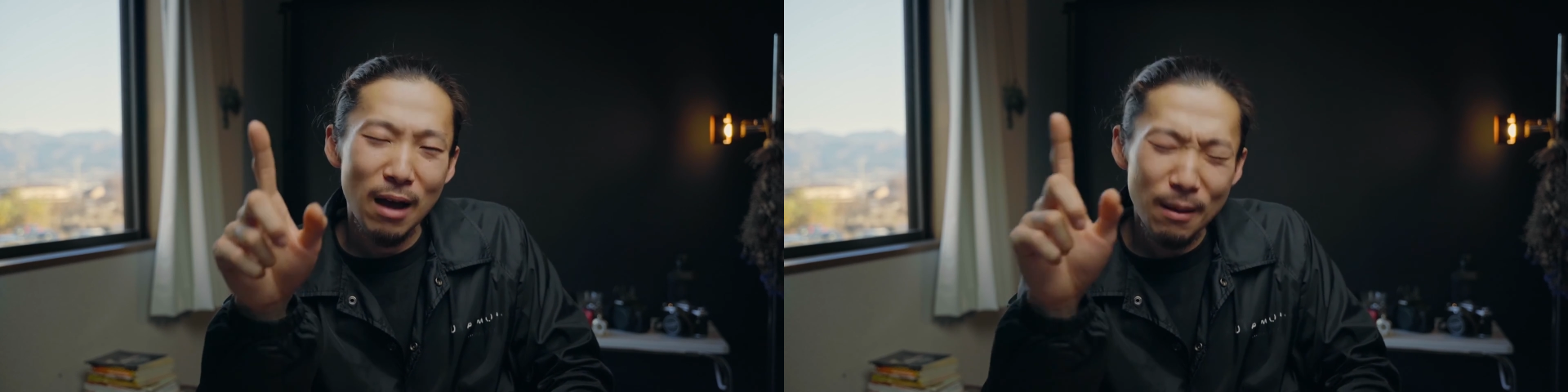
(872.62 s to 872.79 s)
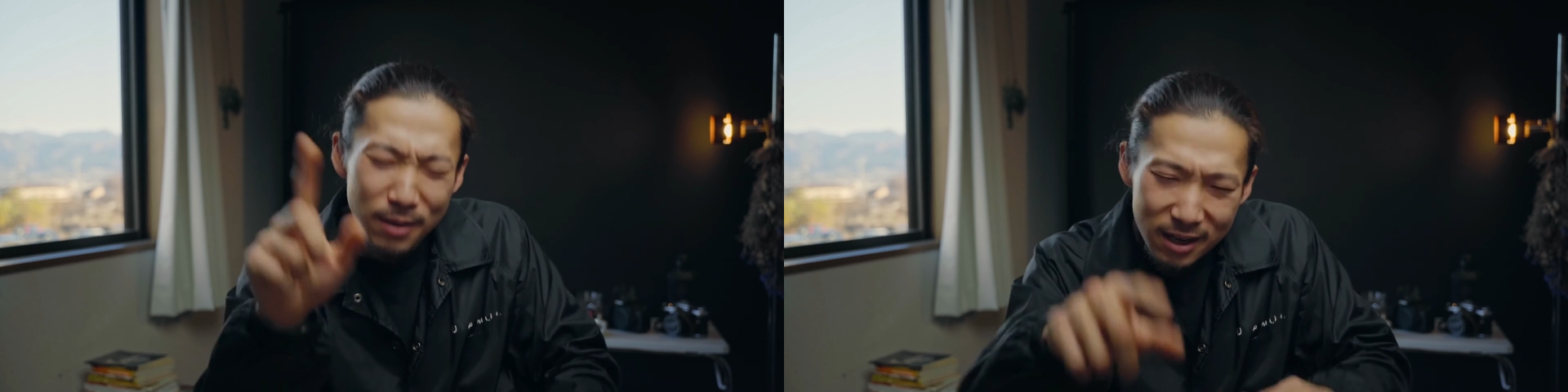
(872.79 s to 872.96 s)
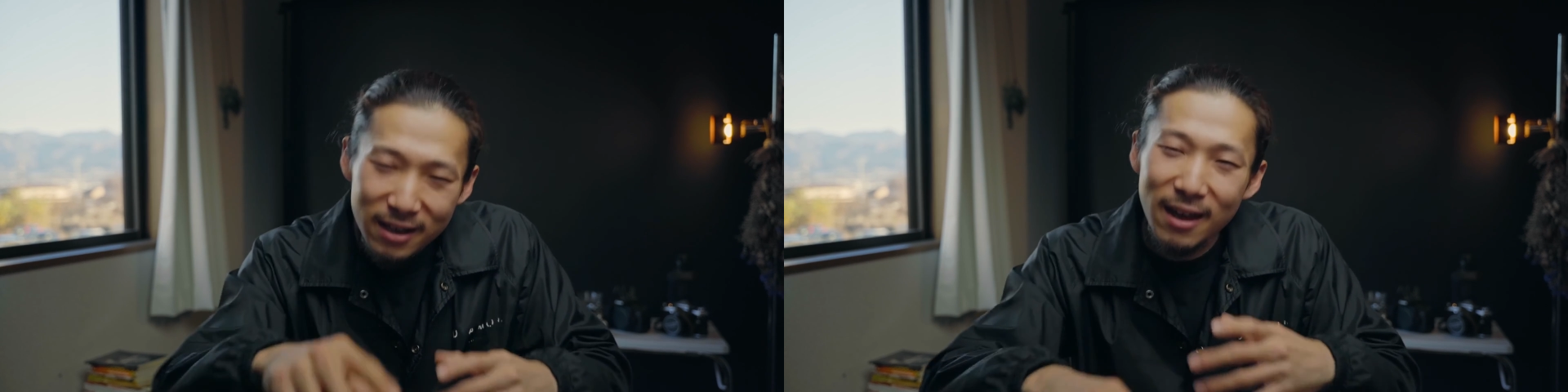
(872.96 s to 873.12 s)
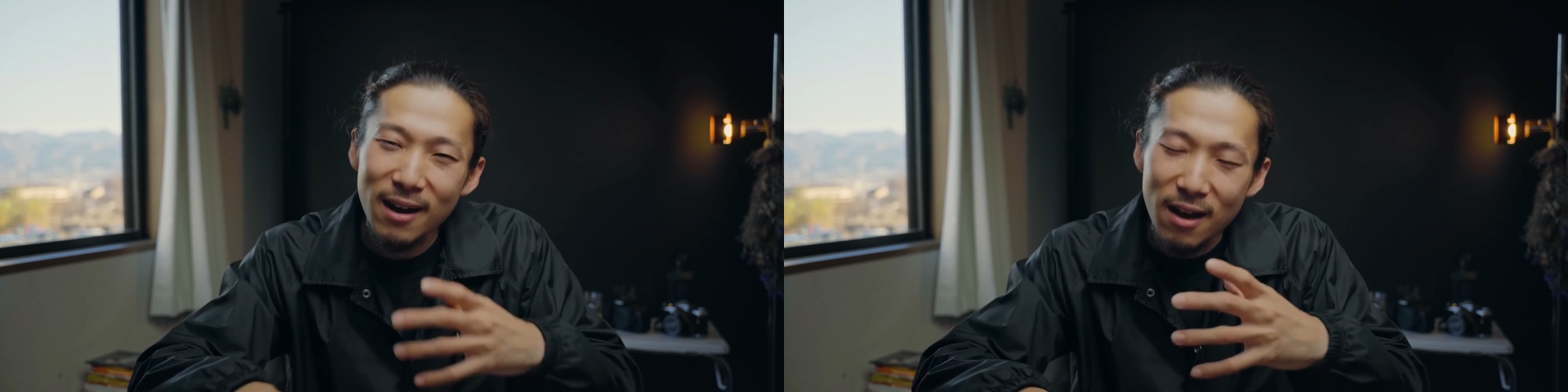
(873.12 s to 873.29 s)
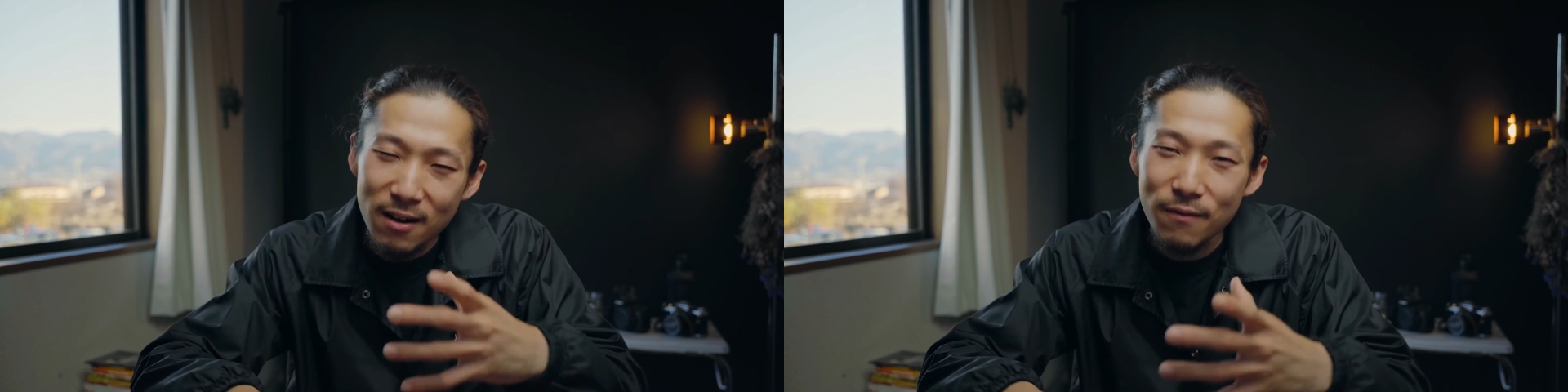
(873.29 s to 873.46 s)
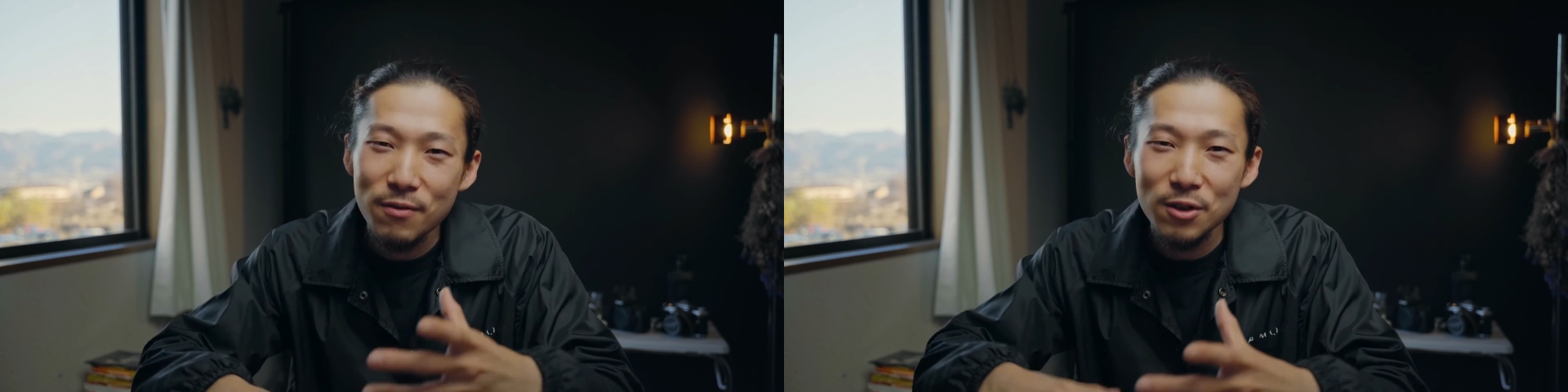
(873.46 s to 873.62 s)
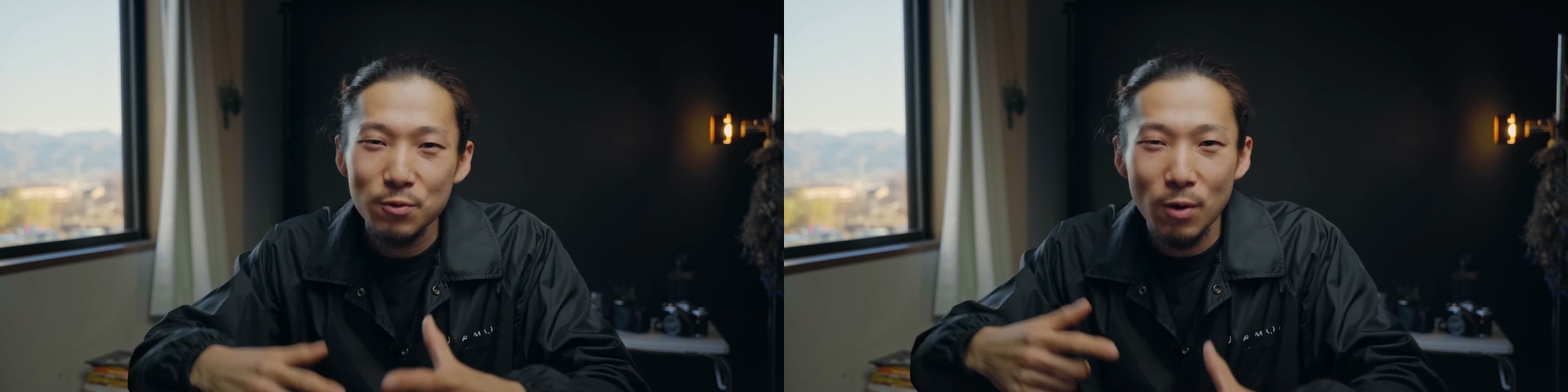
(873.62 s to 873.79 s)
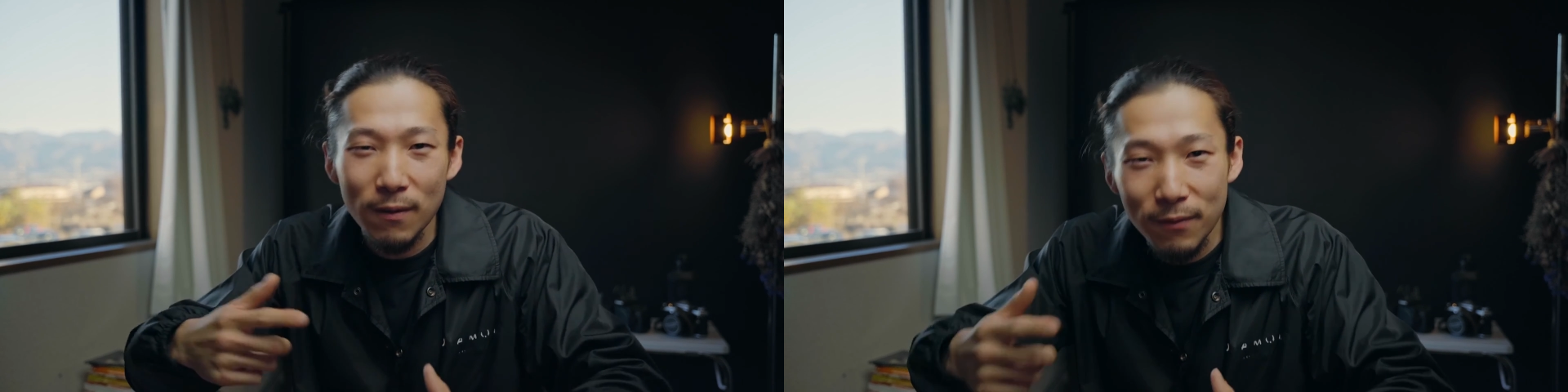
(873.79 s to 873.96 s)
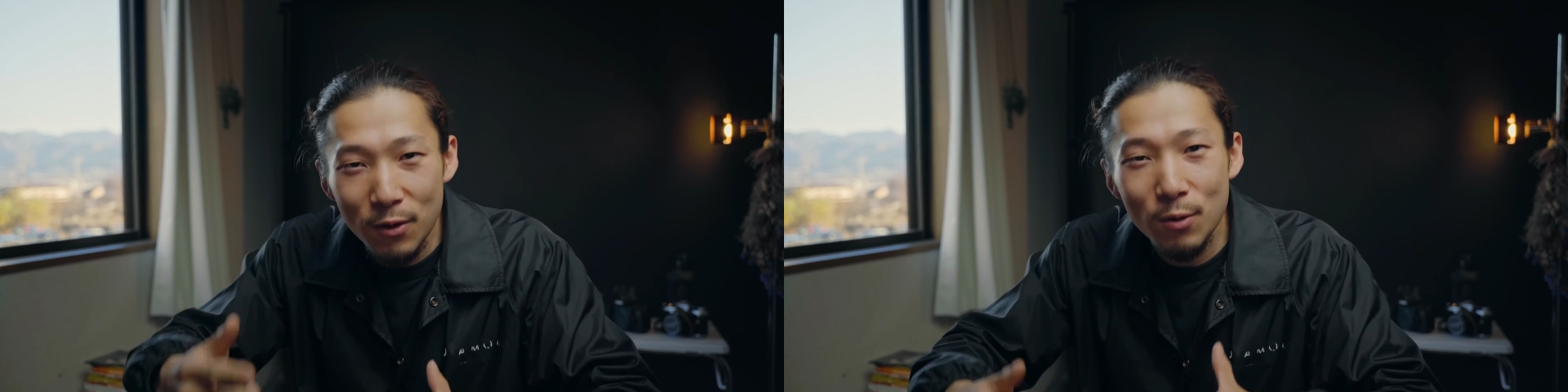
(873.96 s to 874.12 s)
I'm gonna get out of this
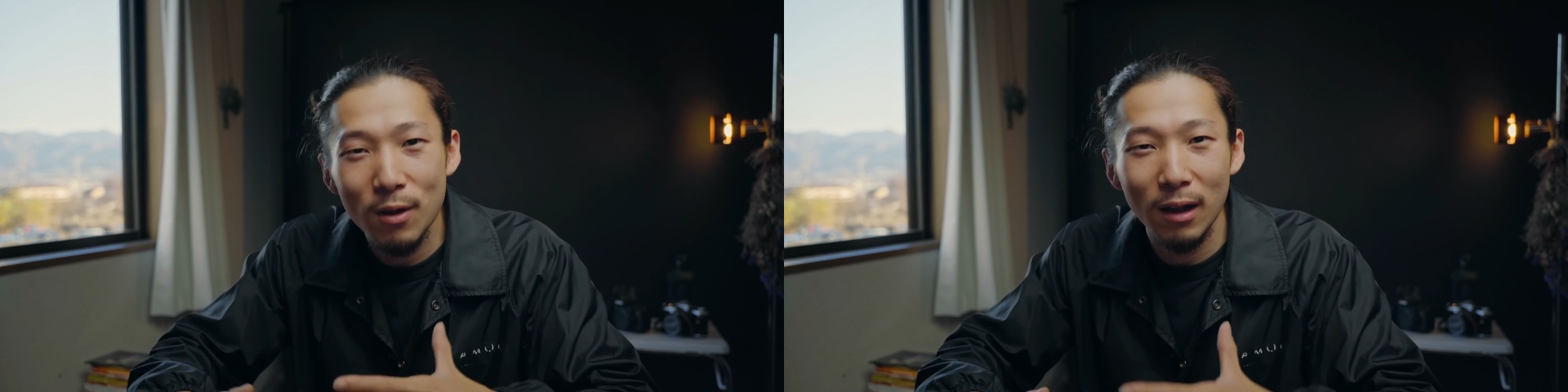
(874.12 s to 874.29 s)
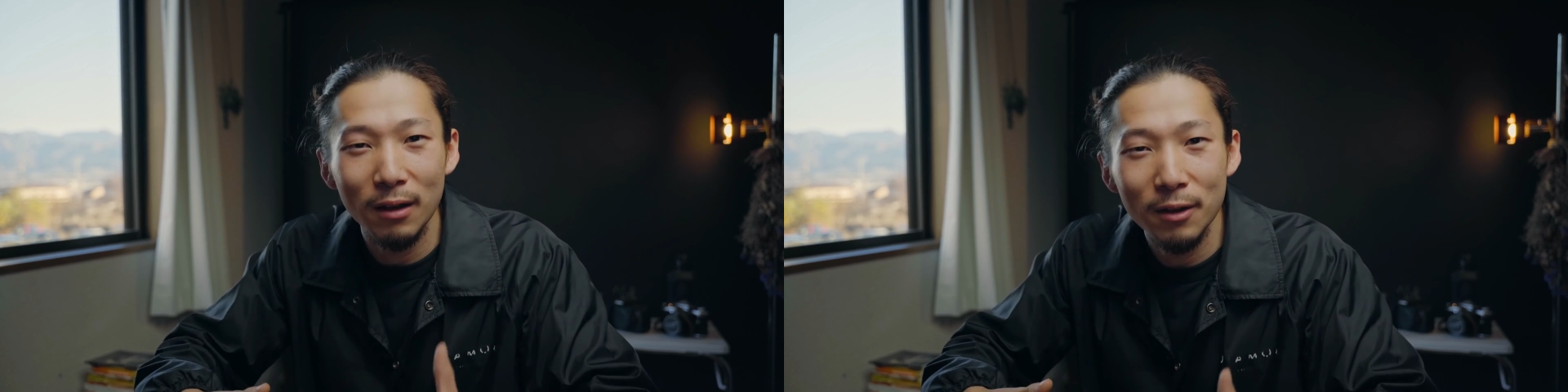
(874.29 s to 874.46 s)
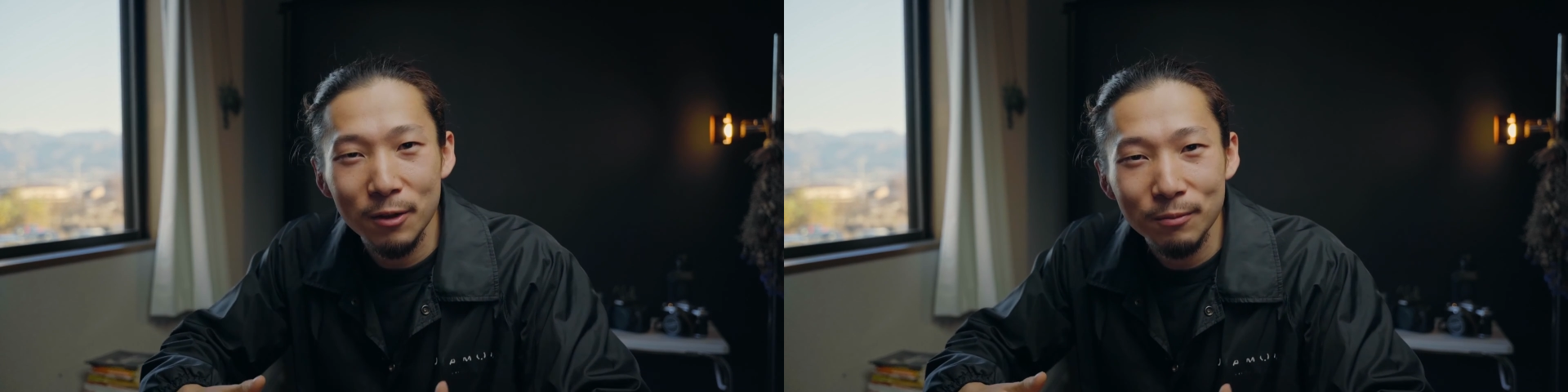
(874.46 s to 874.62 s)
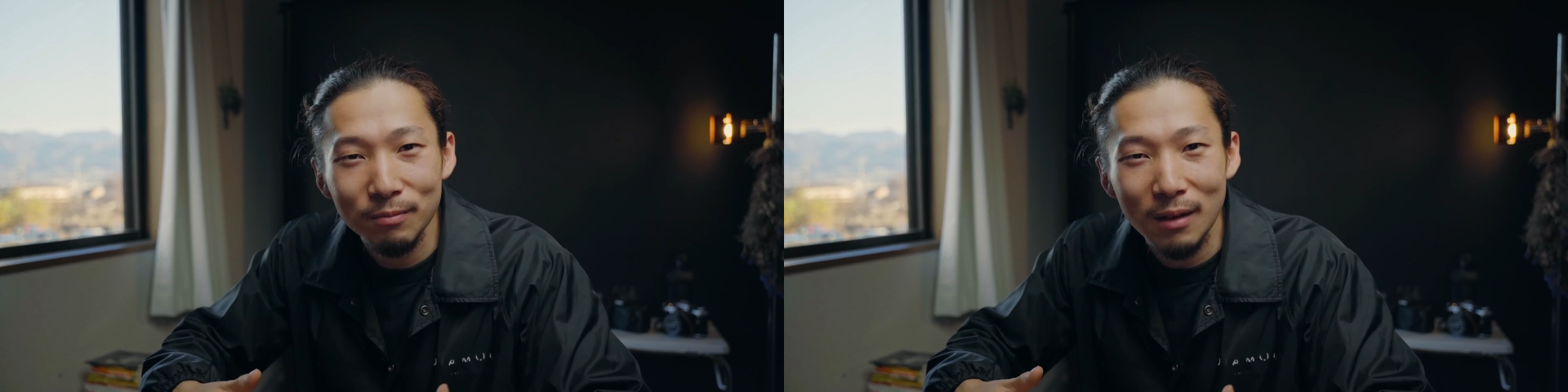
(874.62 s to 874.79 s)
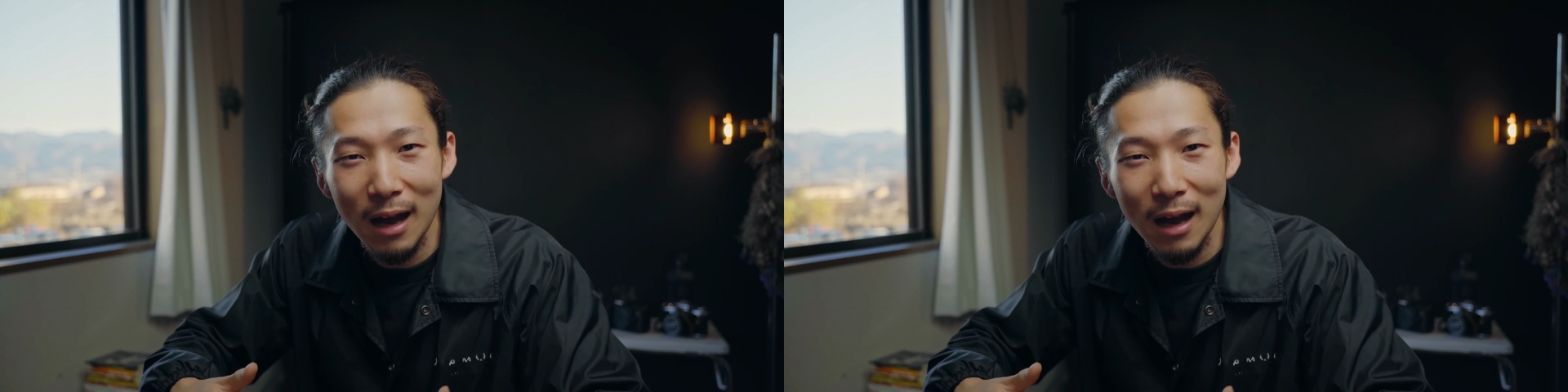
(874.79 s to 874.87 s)
review a little.